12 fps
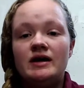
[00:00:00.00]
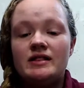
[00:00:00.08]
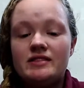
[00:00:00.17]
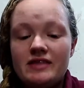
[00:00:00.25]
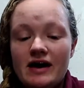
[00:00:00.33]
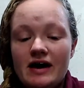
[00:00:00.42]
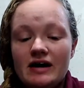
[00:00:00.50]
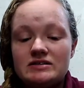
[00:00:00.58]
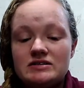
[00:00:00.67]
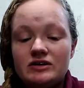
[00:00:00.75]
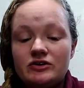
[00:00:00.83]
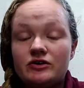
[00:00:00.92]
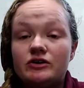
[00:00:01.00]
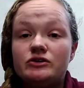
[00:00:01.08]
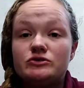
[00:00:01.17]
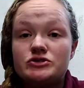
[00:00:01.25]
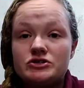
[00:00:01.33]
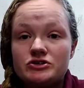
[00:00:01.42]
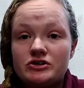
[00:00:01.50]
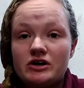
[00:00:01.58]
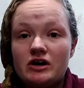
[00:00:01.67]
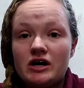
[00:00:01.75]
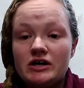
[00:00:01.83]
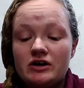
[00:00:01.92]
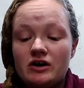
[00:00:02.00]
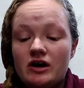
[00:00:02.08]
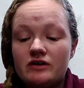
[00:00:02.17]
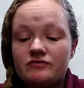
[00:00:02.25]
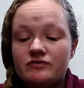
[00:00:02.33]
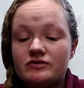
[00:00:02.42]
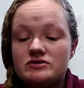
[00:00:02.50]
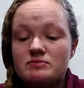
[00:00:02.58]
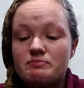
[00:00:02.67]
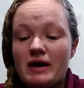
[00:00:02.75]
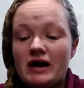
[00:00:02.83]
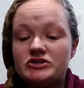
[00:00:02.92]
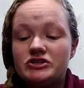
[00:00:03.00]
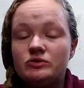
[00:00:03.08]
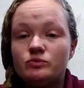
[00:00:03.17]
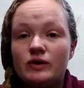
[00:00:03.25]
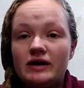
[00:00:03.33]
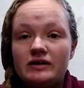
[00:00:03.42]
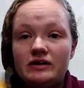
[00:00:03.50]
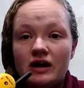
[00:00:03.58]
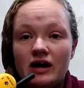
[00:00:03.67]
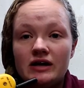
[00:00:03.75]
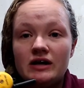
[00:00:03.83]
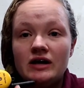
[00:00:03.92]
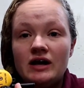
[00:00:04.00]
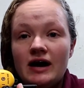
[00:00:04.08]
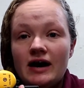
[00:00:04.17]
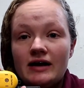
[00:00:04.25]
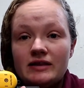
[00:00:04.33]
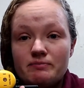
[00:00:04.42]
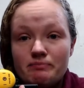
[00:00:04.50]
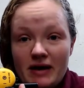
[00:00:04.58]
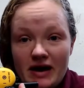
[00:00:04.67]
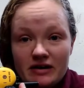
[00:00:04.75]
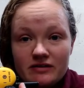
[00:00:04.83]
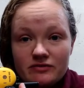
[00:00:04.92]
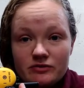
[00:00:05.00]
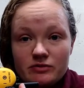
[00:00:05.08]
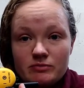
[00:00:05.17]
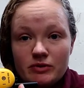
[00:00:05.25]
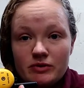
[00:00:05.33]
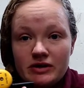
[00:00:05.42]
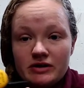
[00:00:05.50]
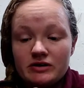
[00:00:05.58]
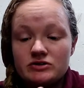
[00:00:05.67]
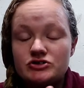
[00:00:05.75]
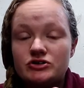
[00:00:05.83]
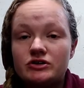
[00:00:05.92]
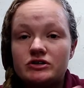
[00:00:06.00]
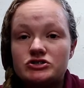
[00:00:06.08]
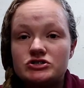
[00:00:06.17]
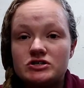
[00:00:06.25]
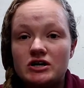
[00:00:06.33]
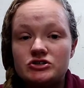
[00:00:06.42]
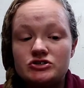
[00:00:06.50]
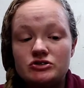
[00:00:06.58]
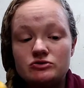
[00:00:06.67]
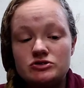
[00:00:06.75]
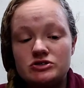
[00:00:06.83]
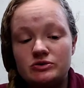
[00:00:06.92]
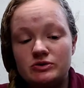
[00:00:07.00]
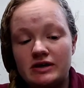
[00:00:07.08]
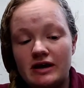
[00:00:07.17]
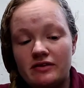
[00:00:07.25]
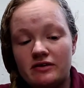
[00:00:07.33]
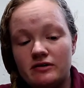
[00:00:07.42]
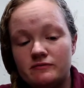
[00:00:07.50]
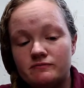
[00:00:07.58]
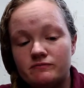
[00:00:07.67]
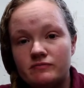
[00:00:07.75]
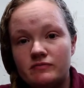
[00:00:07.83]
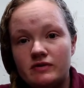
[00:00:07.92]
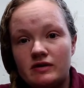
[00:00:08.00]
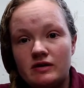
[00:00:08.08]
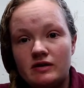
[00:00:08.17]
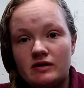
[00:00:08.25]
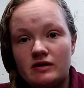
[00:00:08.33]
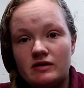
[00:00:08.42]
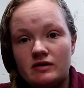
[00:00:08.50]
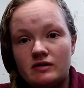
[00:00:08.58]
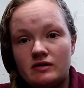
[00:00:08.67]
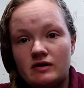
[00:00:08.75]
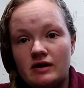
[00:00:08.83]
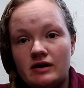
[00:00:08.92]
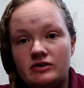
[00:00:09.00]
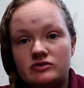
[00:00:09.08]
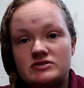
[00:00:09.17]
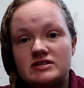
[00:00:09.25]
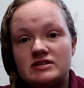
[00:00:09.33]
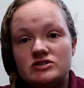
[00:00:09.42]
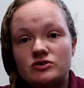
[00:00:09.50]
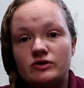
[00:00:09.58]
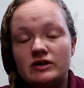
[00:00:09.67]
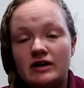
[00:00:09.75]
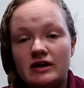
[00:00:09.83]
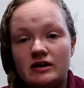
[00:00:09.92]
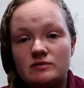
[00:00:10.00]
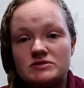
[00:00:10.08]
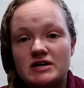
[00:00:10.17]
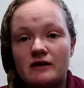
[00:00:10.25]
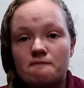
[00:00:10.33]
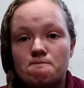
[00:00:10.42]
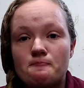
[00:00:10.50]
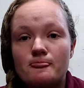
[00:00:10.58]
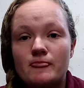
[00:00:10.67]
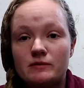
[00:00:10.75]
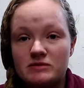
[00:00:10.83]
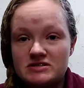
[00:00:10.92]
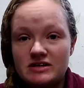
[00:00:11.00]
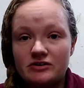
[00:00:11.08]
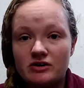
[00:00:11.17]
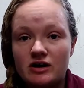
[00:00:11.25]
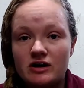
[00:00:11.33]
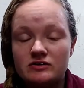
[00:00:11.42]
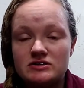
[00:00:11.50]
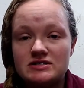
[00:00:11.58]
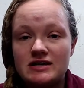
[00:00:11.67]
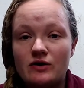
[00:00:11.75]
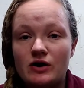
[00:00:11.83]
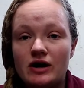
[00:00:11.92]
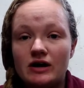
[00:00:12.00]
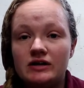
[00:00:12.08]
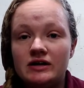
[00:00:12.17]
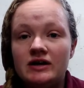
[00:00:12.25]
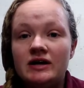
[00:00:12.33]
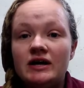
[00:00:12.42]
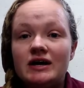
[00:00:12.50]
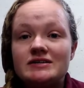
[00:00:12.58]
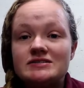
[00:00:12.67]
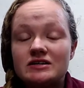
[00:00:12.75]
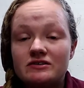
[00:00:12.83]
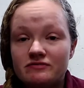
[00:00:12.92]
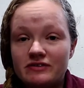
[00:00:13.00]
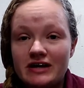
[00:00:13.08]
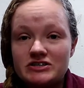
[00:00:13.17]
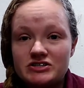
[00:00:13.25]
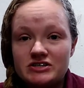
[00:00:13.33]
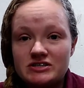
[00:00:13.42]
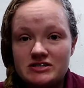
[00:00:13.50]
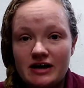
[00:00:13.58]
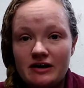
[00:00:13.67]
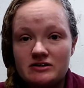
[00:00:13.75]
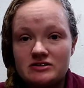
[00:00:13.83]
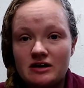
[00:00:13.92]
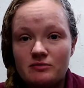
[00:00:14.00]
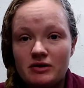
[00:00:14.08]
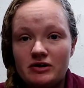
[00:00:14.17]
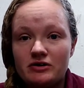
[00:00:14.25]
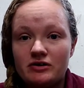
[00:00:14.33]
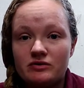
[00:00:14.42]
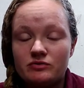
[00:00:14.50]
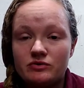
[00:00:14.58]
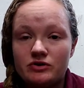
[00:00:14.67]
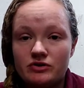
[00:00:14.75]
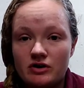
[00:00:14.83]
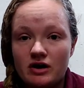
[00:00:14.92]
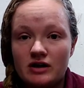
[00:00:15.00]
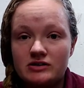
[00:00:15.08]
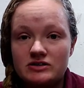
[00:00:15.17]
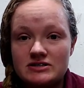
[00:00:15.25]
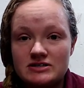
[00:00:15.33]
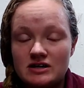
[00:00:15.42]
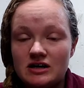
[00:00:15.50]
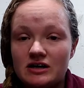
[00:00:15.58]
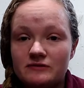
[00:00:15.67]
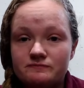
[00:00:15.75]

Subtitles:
that you're going to use to turn it on and off. There's a matching red dot on the back of the remote here. So you're going to just touch those two together and you'll see this green light comes on. That means that your collar is now on, and it's going to flash the entire time that your collar is on.